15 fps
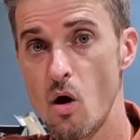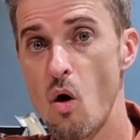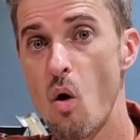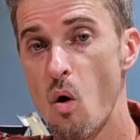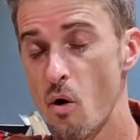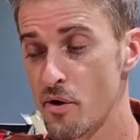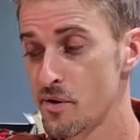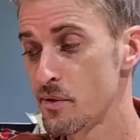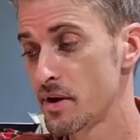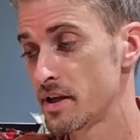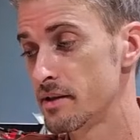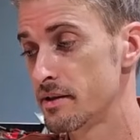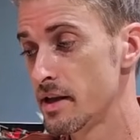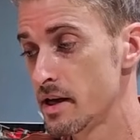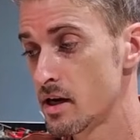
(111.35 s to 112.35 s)
or you
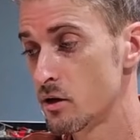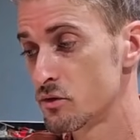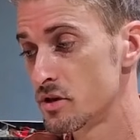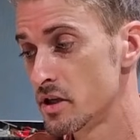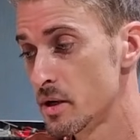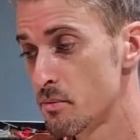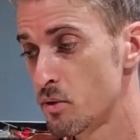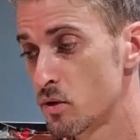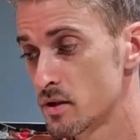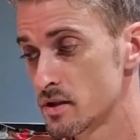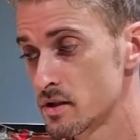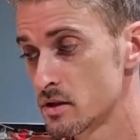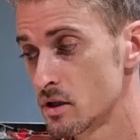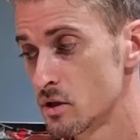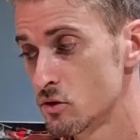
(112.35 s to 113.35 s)
can take out the
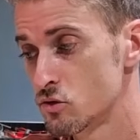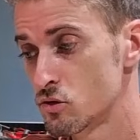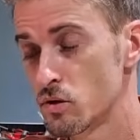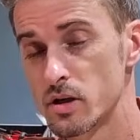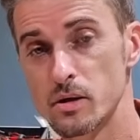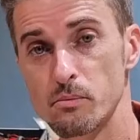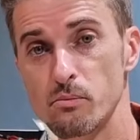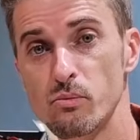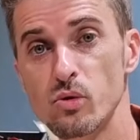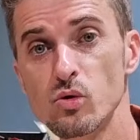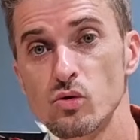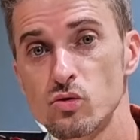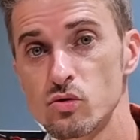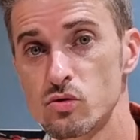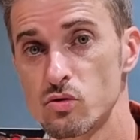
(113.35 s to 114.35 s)
reports through a
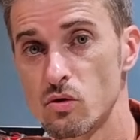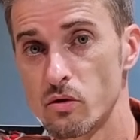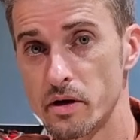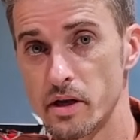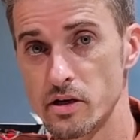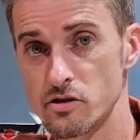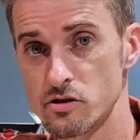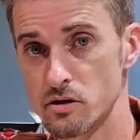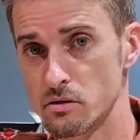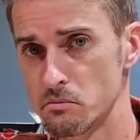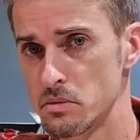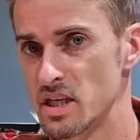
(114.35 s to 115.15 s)
Bluetooth connection.